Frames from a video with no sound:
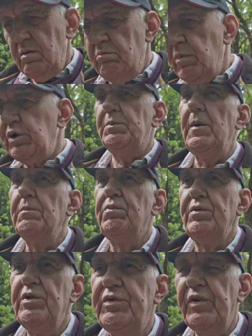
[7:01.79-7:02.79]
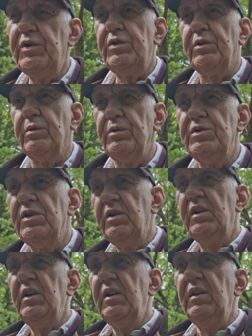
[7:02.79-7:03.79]
most people use verticals
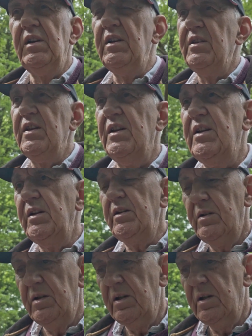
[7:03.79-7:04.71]
in the air